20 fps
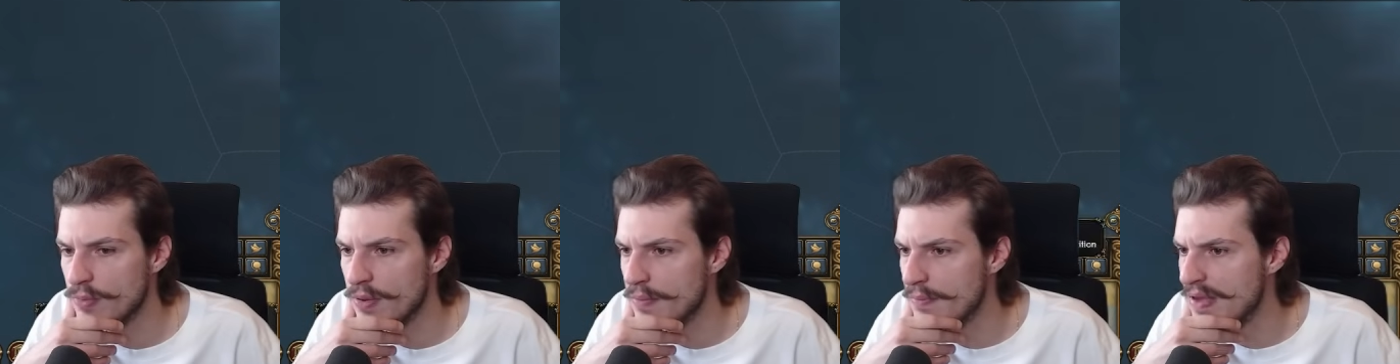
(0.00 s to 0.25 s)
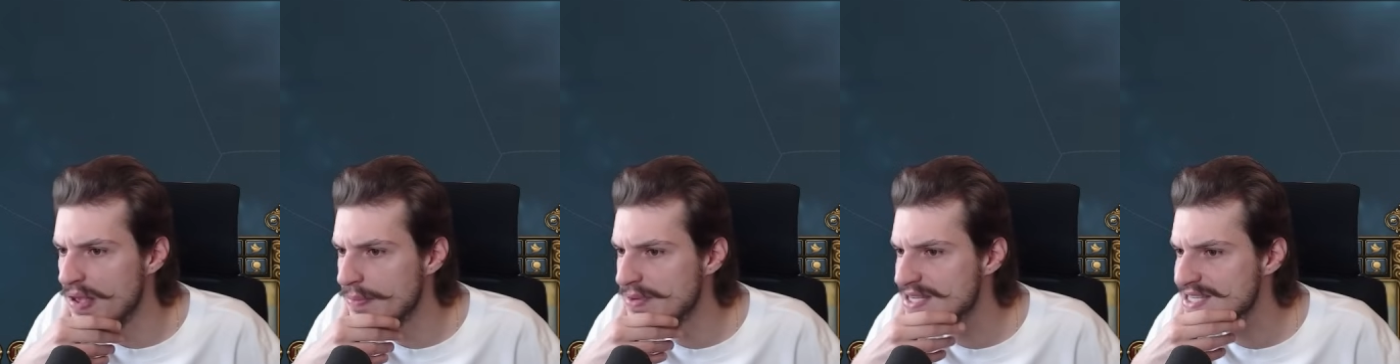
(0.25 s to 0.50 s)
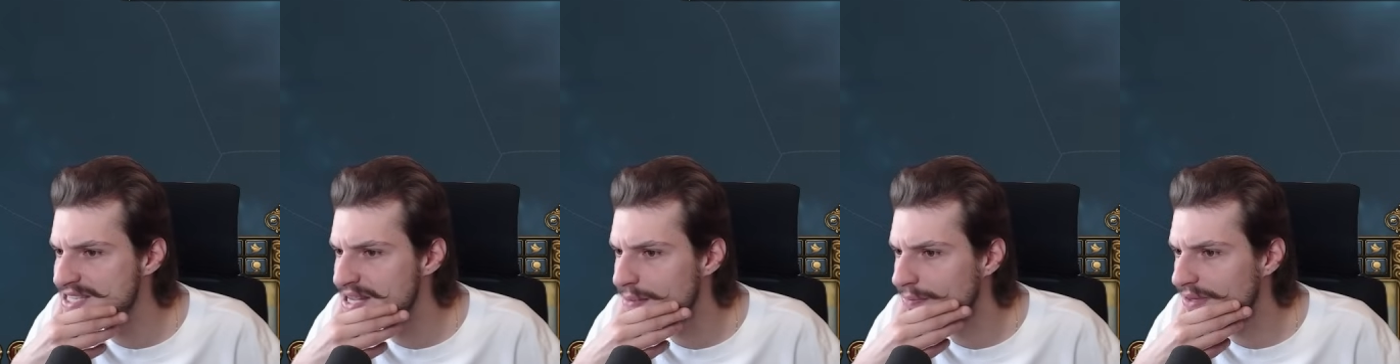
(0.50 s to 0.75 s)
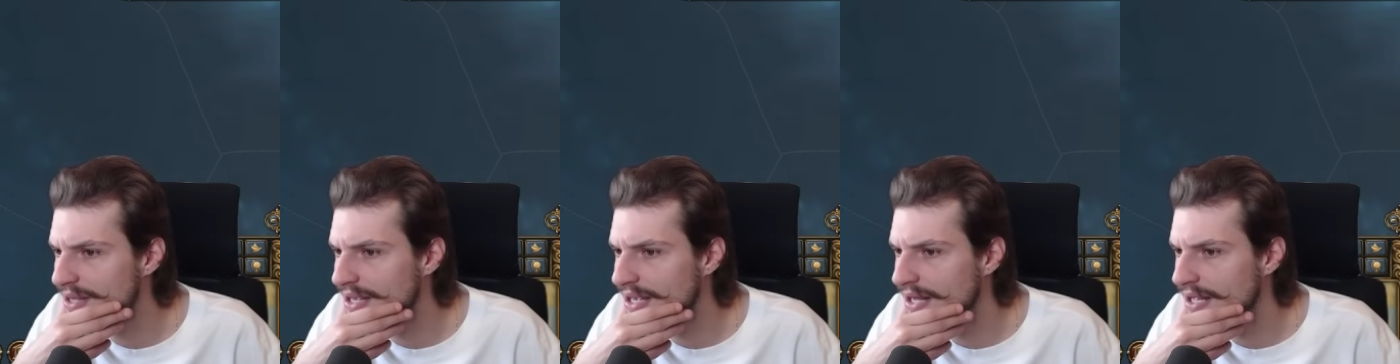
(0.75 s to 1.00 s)
but maybe
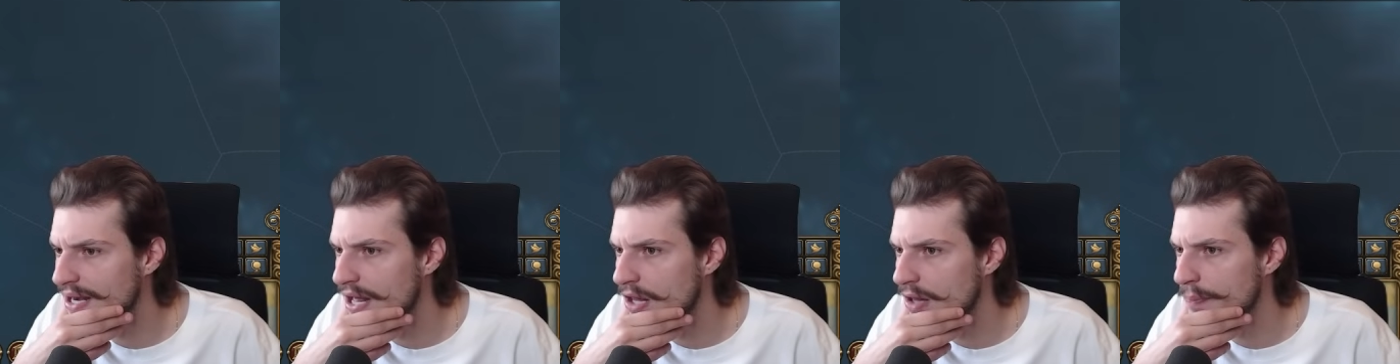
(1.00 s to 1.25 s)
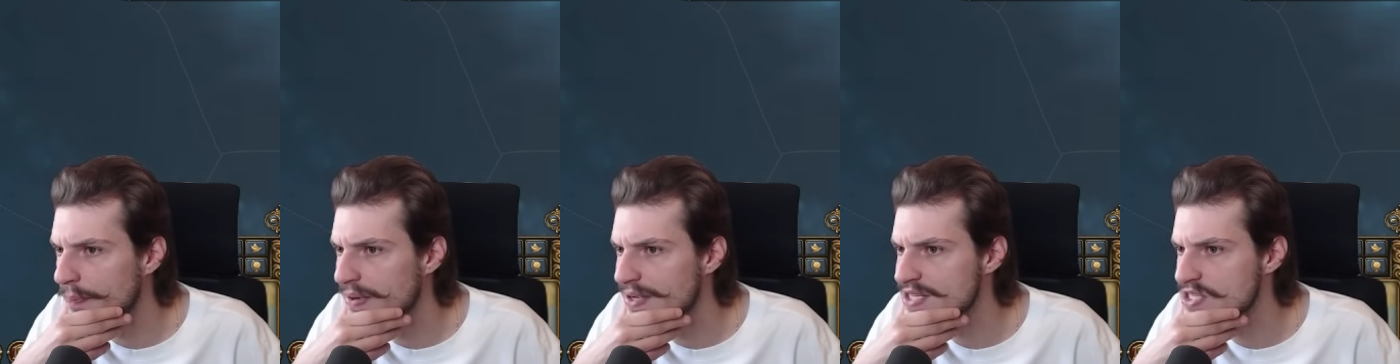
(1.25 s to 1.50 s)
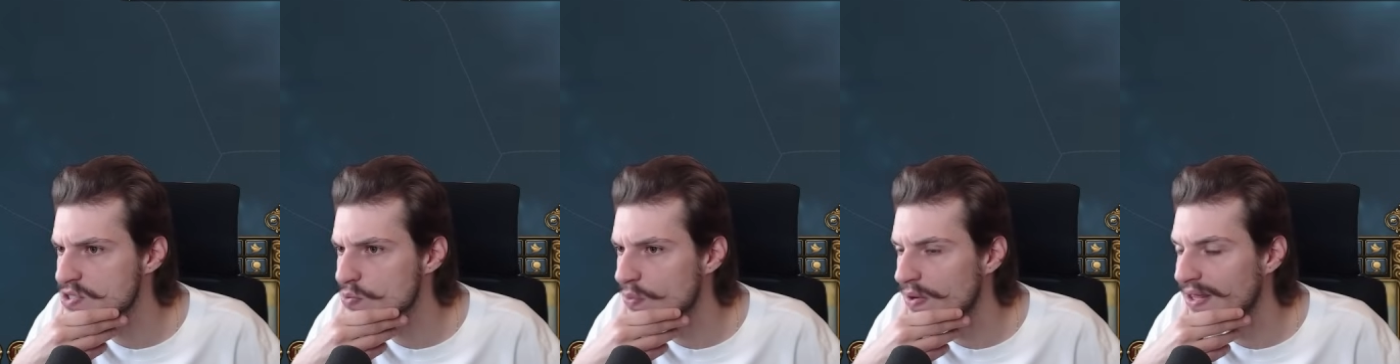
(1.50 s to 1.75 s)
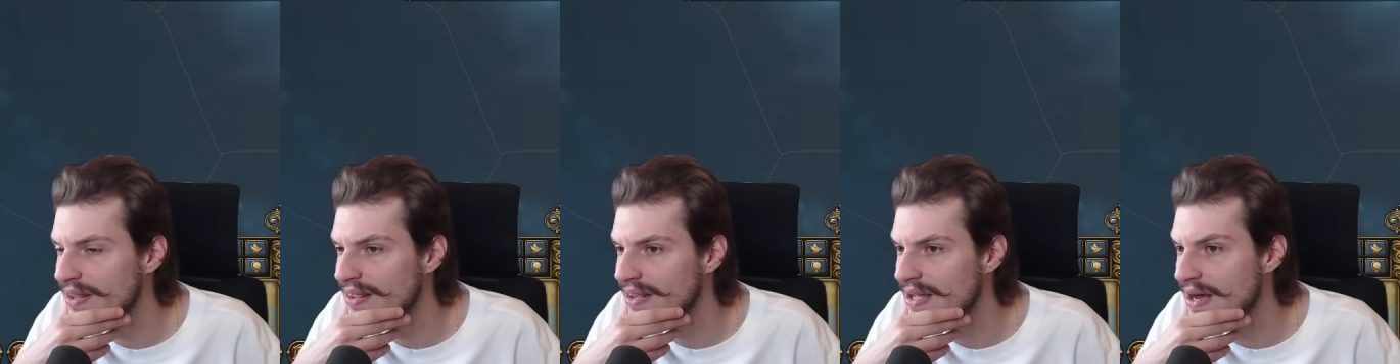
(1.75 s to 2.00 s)
something can help us
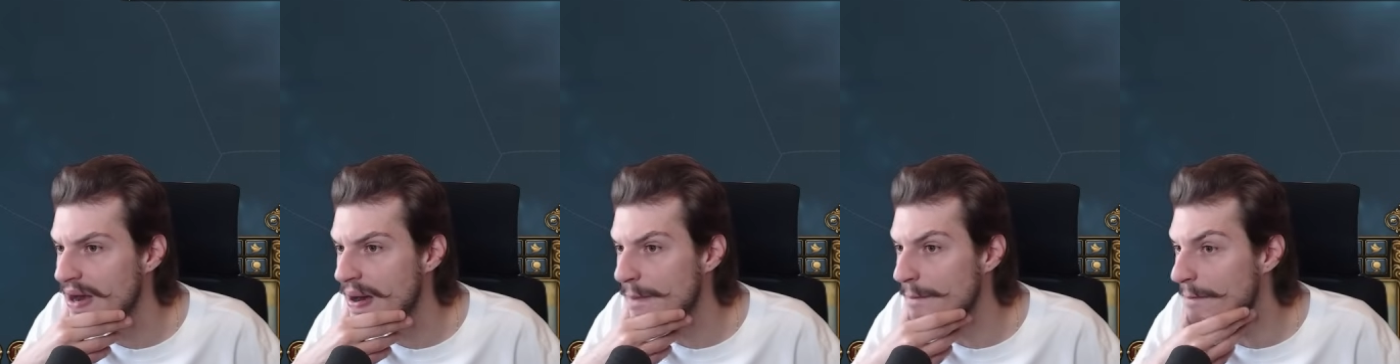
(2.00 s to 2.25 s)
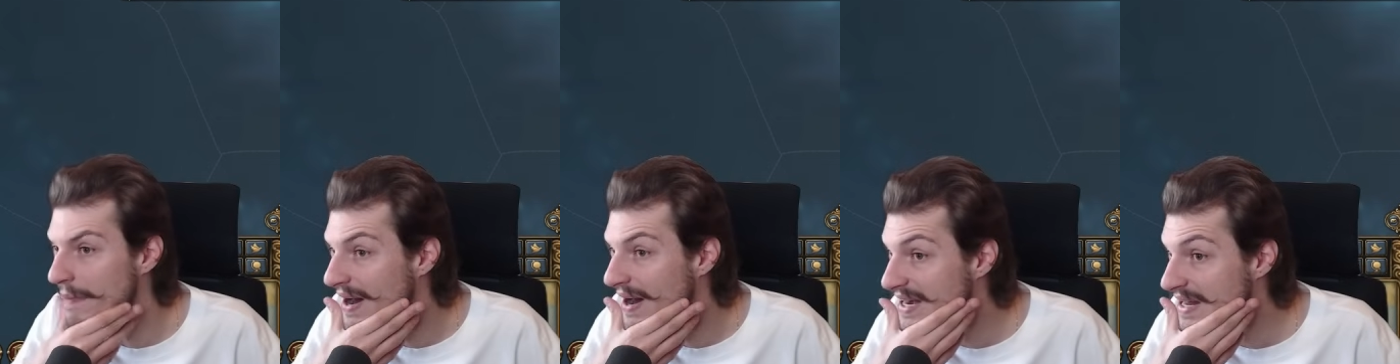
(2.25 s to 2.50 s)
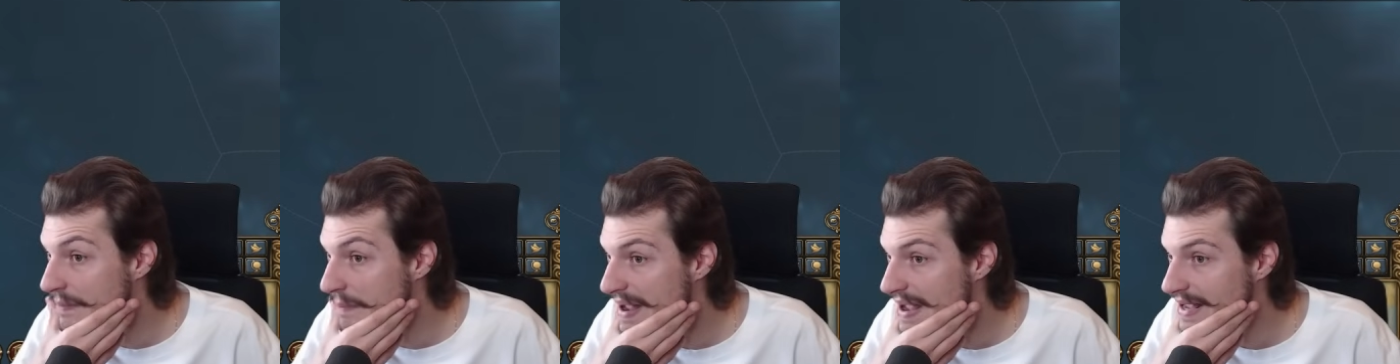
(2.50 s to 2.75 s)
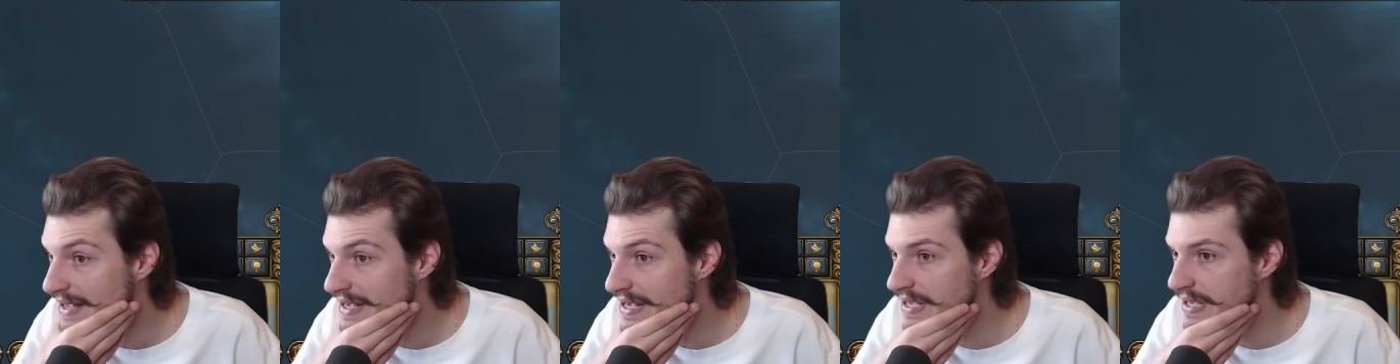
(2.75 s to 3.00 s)
with money
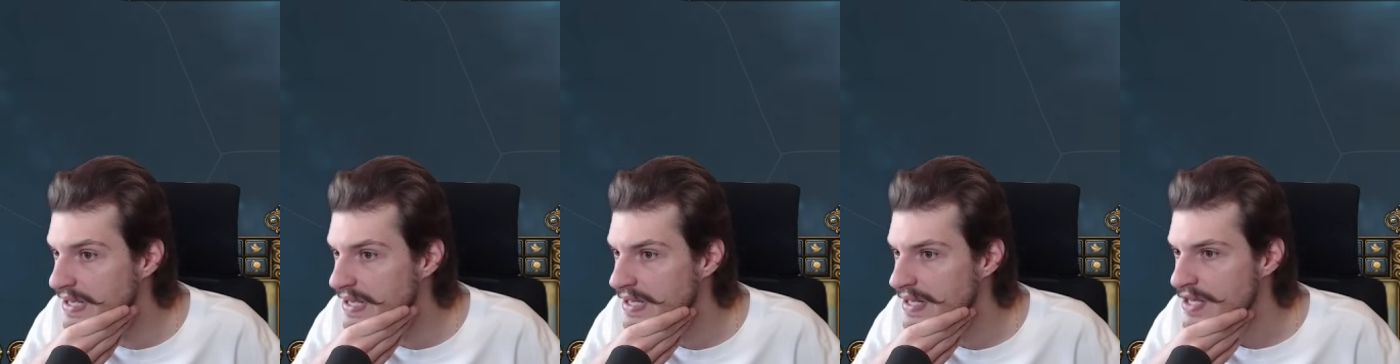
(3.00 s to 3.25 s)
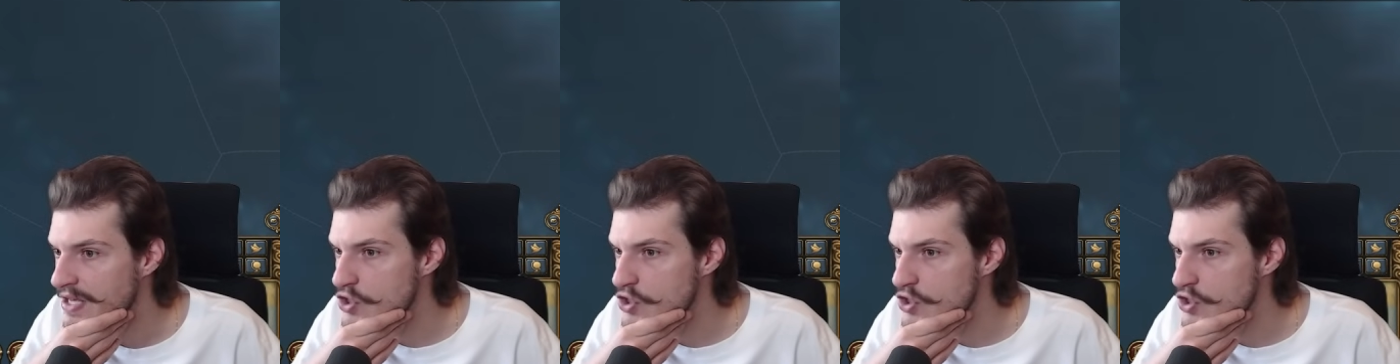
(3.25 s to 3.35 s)
making.